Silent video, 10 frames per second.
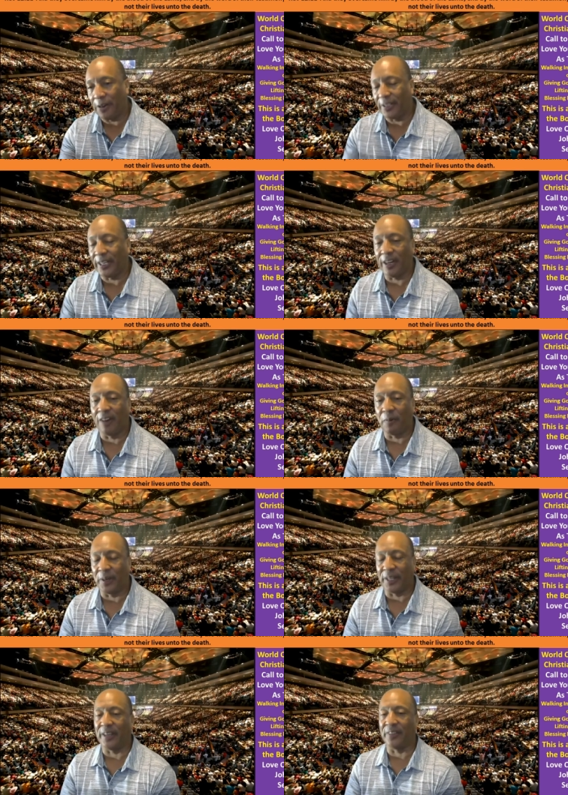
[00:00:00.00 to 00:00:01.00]
learn to love
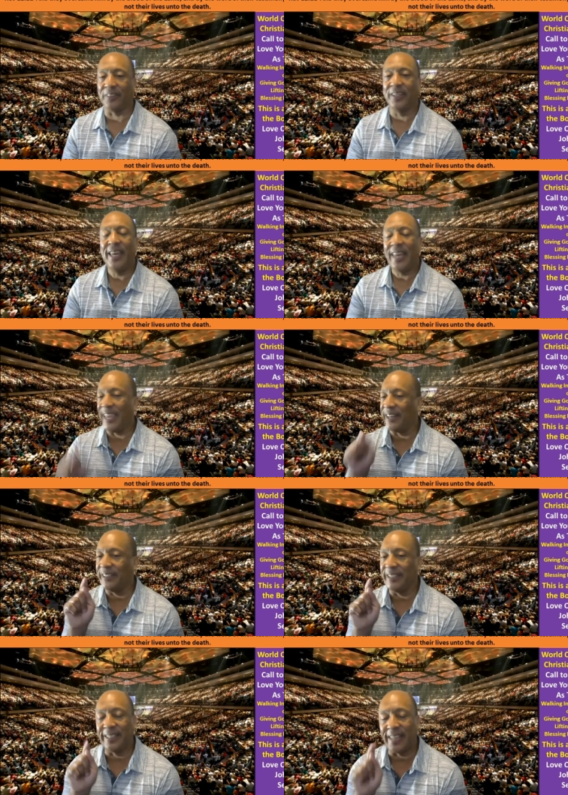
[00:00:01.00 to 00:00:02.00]
one another. And
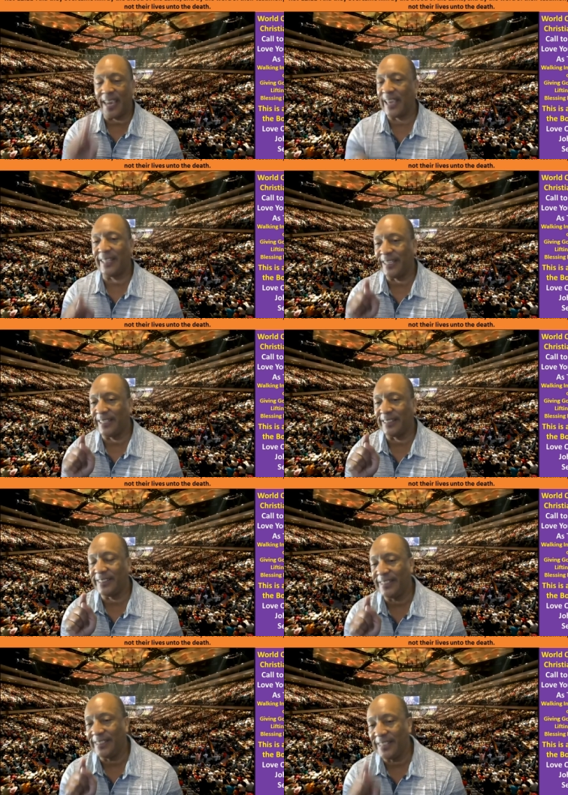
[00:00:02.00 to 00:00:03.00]
that is
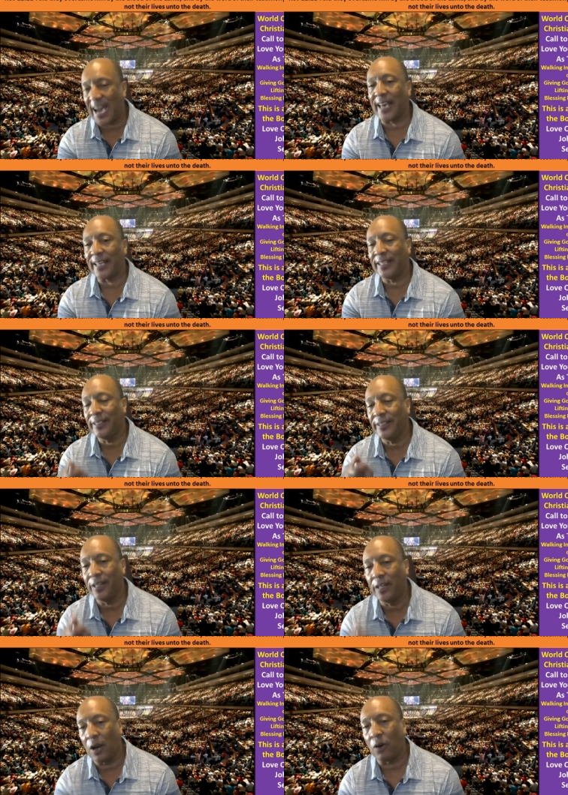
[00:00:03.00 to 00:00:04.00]
not
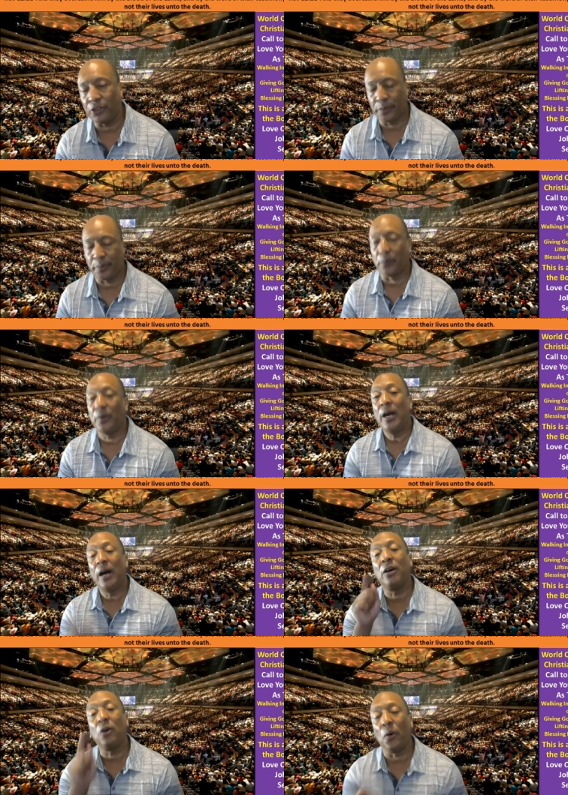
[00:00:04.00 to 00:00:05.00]
negotiable
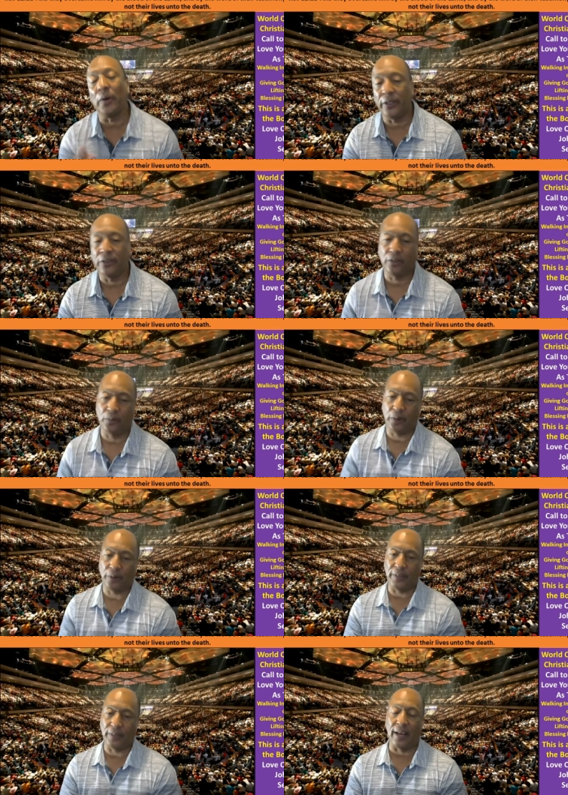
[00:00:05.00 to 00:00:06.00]
according to the
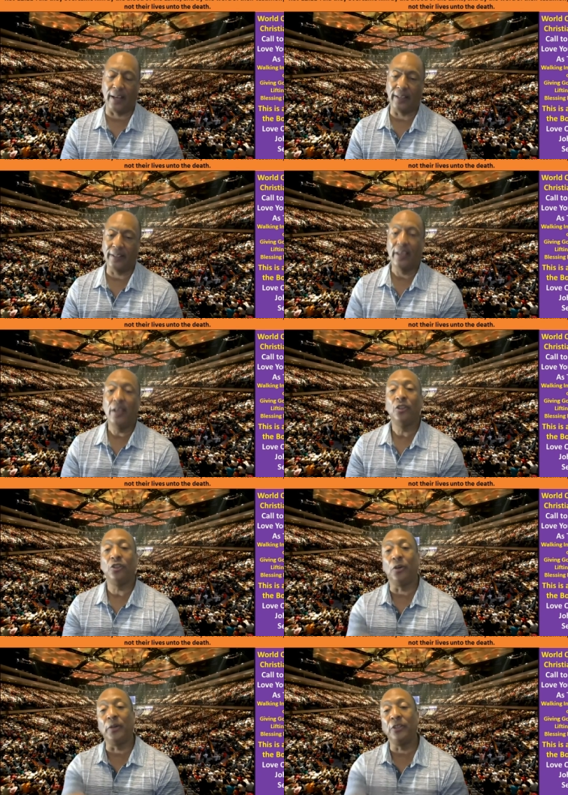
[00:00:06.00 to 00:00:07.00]
Word of God.
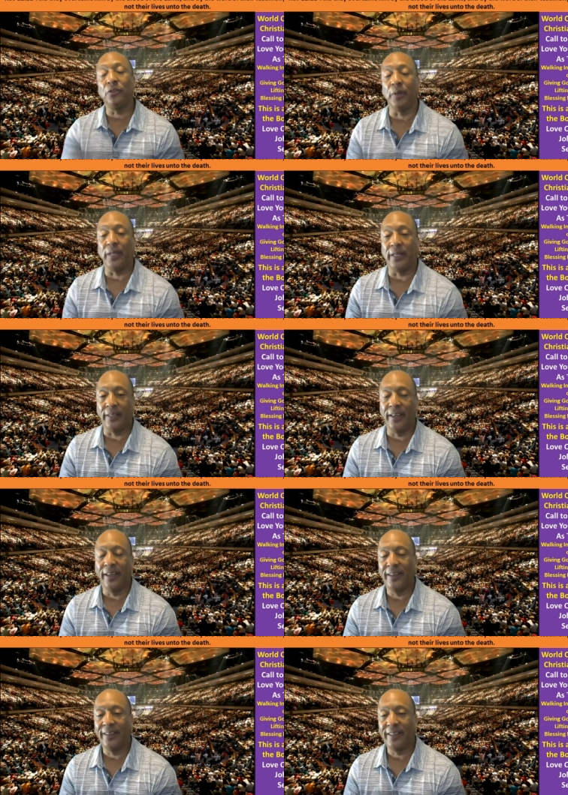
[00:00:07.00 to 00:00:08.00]
So it is written,
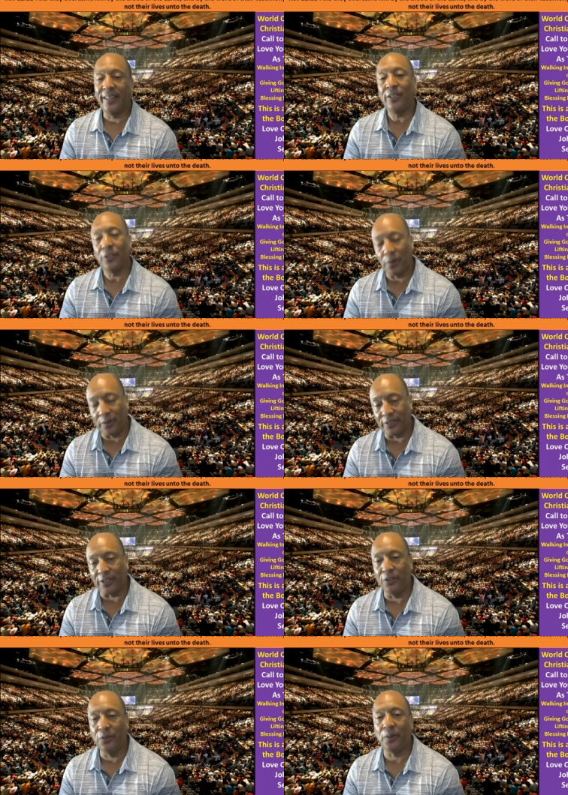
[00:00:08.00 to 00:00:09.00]
He told us,
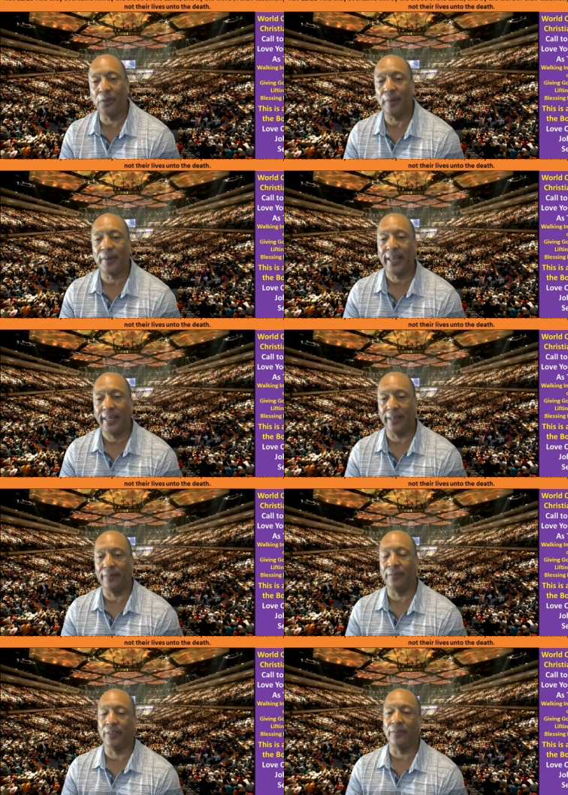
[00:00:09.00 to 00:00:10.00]
A new command I give